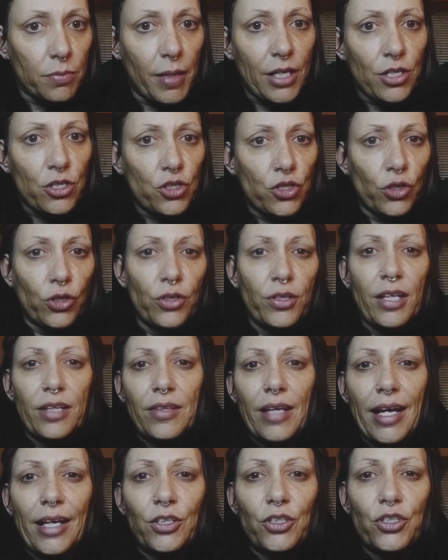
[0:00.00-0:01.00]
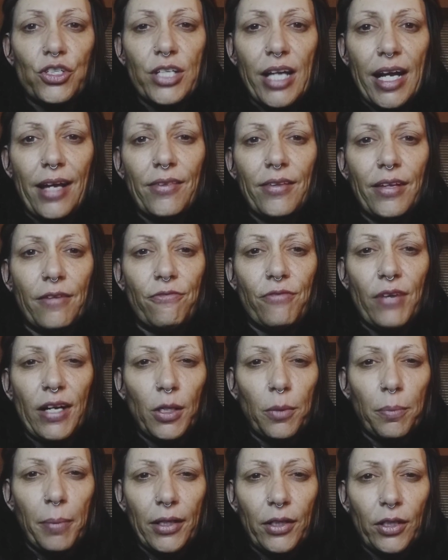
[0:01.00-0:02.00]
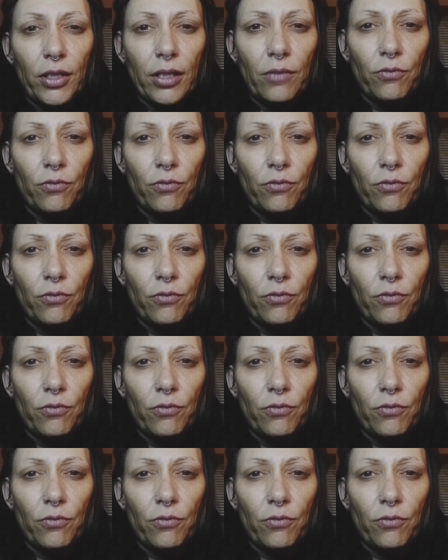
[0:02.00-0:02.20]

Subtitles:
Make sure that they understand that a fender bender